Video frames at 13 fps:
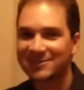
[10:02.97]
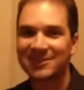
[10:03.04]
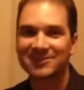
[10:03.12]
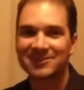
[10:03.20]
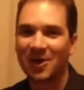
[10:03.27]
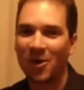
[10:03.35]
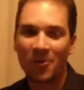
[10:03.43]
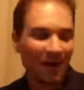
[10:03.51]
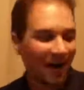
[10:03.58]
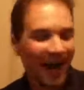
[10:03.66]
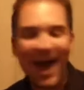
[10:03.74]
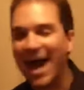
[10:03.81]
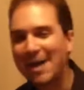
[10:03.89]
Cisco,
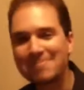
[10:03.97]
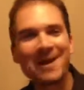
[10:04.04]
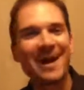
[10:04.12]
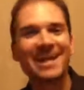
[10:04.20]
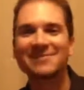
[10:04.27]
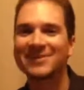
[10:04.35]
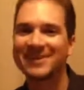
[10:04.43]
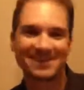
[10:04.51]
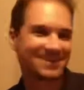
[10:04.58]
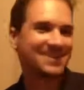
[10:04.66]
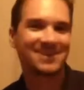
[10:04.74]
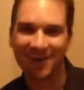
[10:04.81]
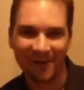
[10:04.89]
I'm not even going
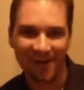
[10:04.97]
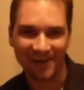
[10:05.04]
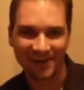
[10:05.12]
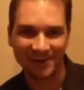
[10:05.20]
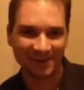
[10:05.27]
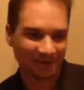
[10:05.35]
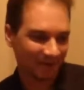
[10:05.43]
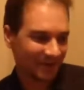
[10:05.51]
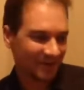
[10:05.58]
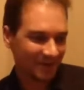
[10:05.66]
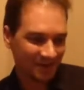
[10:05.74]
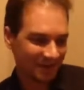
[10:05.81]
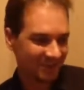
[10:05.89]
to call you
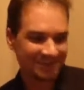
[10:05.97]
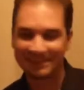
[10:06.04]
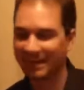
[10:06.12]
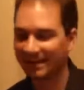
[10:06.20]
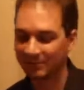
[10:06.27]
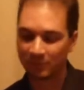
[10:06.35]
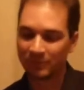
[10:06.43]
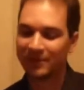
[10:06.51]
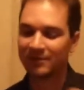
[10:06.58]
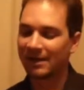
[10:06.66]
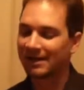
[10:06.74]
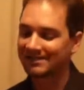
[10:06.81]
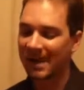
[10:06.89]
because we
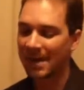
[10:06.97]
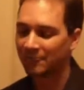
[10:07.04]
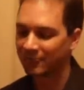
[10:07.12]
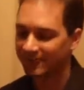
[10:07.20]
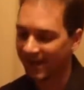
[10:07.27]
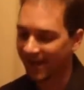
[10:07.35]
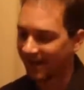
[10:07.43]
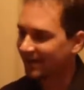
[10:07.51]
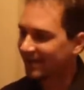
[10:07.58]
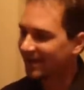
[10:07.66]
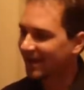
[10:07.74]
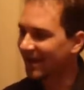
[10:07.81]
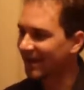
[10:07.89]
don't got time for that.
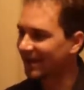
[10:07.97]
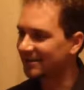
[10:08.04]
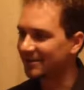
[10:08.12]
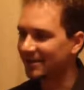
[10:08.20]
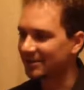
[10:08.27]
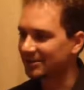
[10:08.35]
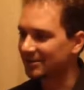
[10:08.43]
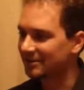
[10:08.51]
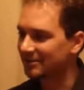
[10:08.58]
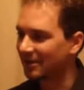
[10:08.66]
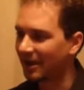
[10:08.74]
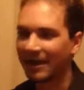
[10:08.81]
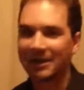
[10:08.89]
And,
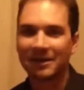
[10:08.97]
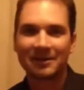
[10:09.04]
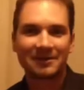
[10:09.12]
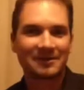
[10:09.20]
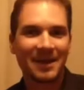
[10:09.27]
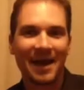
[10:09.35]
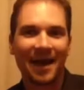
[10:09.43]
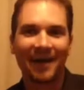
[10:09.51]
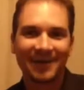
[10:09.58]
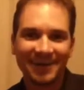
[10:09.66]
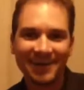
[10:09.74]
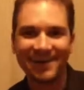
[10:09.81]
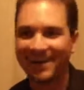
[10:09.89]
yeah.
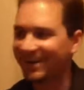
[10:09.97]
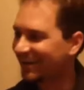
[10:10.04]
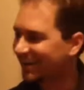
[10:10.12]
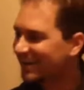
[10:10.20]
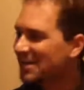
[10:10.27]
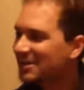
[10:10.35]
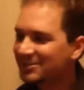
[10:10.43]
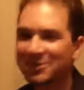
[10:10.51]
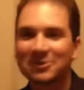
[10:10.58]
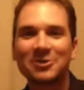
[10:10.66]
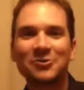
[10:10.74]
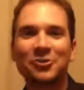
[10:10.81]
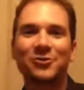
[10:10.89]
So
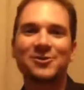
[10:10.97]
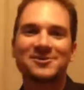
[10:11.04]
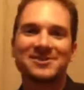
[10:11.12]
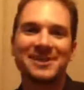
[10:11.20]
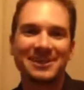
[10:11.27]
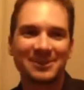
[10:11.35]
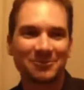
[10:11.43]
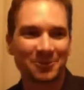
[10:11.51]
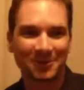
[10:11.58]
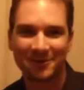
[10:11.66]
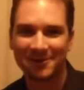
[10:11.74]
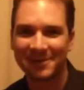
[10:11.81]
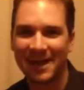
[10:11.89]
you're 13th. You were
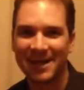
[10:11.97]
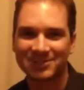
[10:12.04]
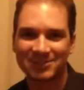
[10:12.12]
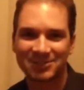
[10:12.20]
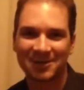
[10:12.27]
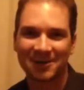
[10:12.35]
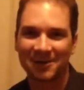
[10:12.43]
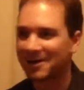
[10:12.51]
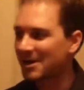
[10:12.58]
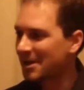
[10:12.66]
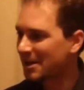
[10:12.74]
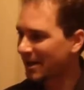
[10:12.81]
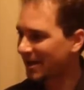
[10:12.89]
3rd last year,
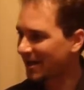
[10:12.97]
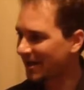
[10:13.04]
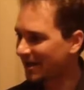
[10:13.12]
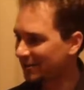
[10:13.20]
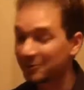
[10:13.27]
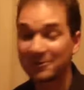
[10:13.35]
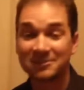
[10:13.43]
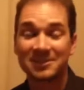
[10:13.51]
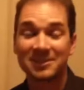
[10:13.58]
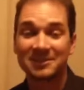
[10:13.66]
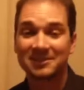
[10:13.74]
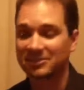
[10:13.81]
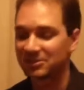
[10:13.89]

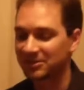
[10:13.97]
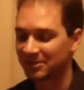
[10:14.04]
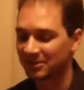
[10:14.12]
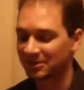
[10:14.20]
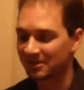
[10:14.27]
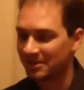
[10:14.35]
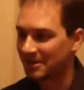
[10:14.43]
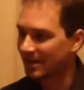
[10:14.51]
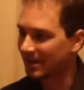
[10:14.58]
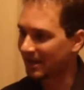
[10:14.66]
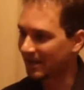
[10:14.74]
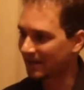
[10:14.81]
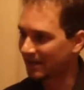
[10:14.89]
13th this year,
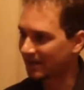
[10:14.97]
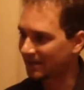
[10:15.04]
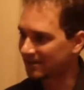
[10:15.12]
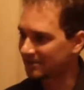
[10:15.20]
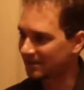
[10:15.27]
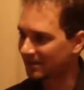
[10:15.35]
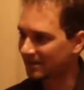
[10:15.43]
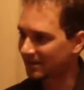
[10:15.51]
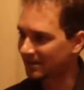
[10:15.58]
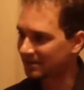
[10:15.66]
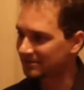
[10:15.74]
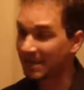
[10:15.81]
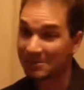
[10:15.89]
and
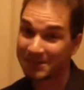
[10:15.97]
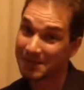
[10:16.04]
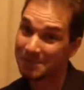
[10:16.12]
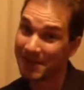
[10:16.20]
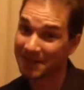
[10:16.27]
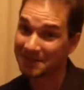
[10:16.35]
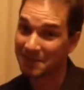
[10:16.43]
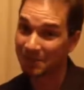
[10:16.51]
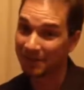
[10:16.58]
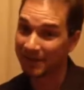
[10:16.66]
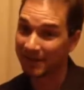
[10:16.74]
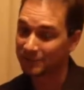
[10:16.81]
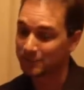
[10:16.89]
time to get back in the
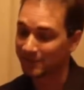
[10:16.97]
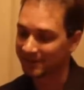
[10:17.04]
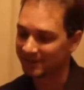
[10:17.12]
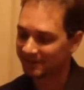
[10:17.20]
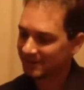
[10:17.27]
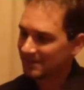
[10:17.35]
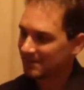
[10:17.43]
playoffs, buddy.